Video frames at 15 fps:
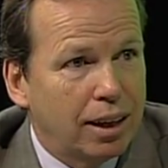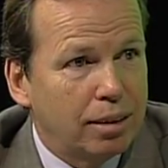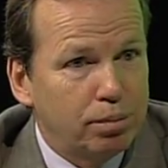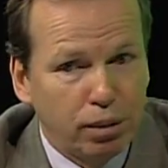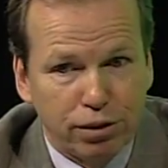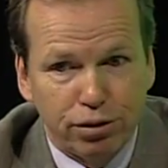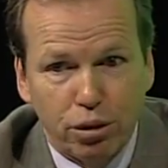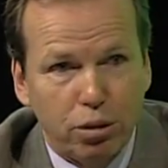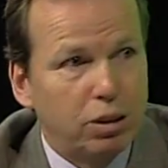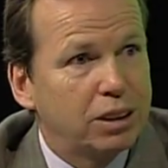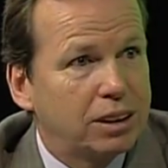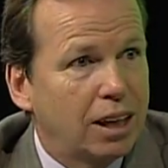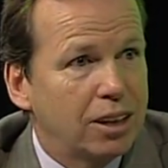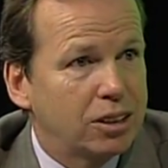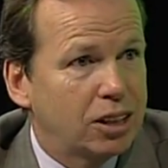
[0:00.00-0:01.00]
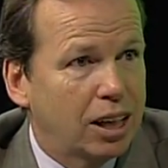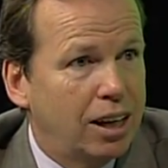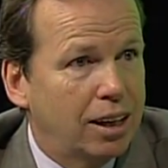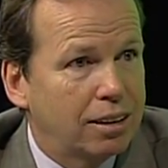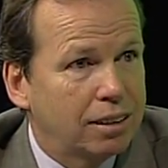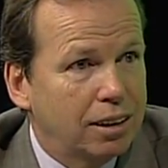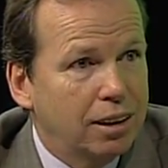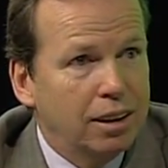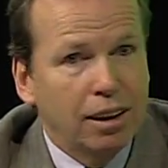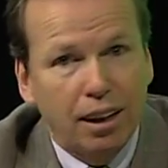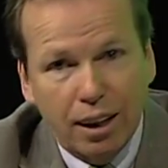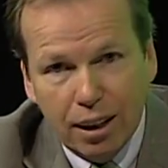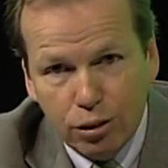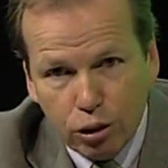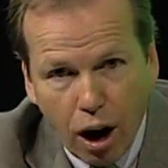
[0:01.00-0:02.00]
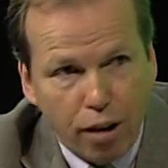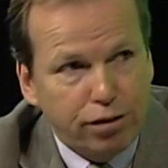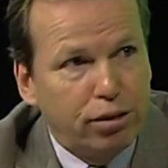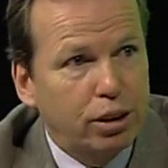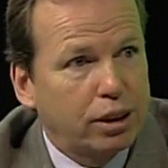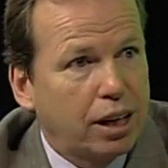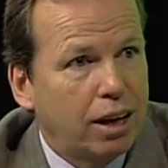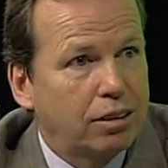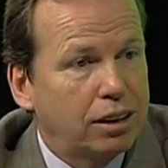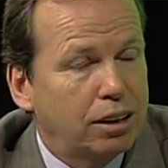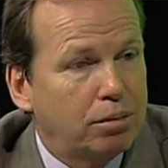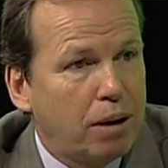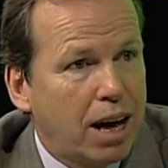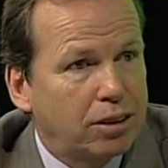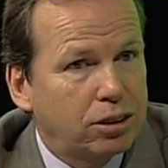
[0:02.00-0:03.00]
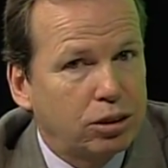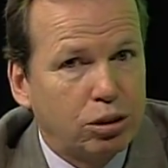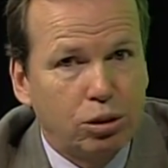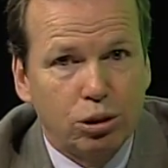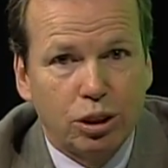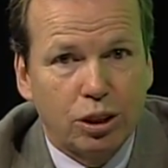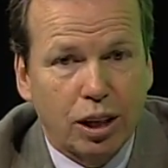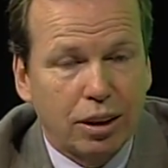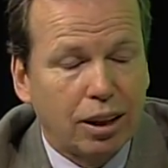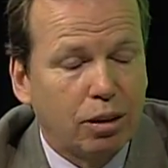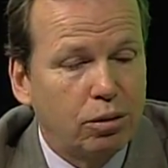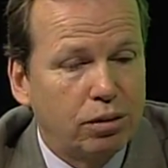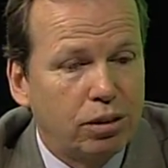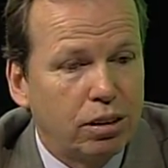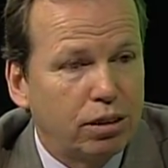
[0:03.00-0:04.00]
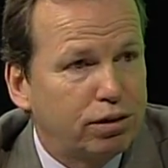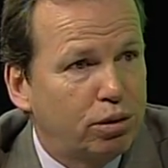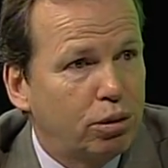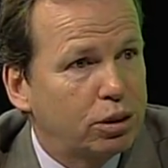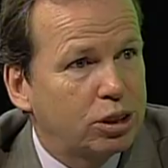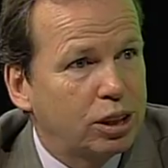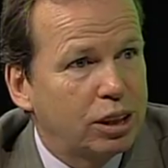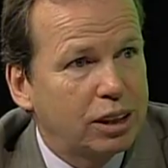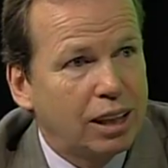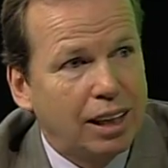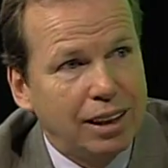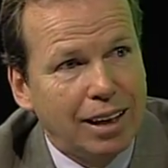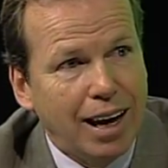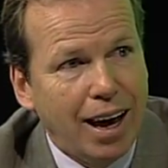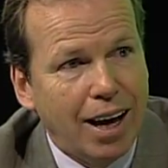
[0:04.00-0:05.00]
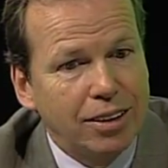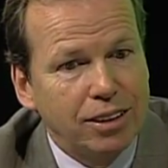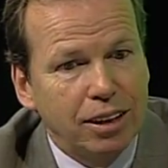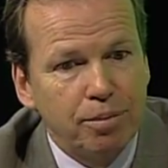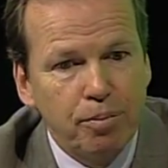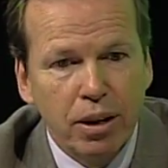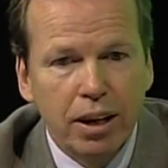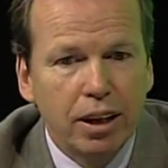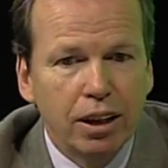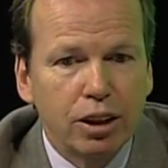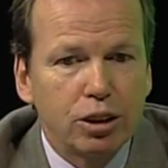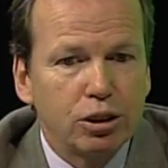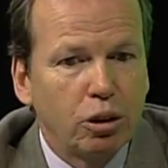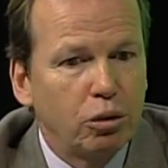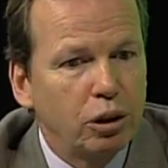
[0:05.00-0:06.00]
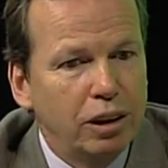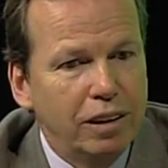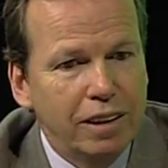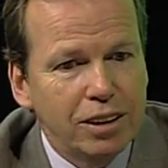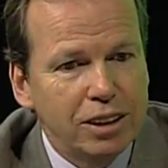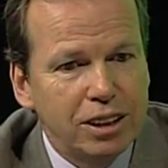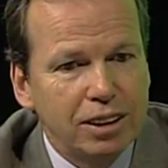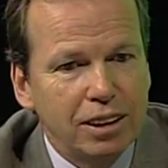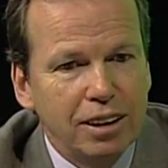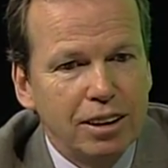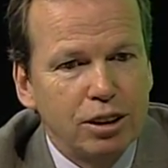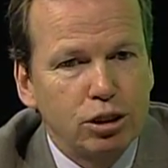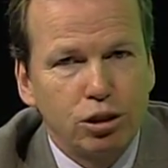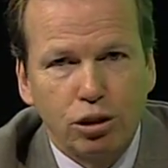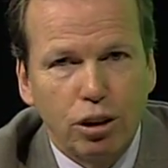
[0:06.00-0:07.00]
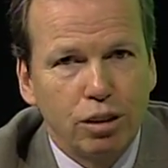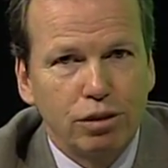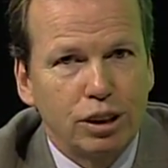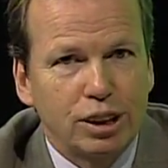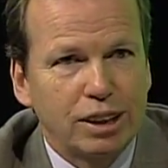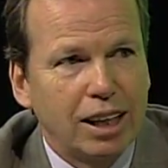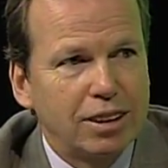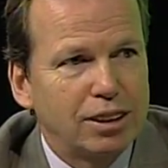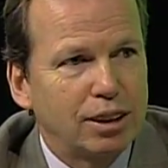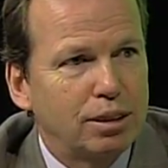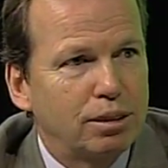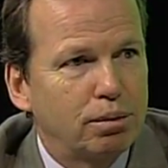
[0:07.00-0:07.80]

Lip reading: before it does hit Norfolk County and Massachusetts. I think we're very fortunate that it hasn't. So this service doesn't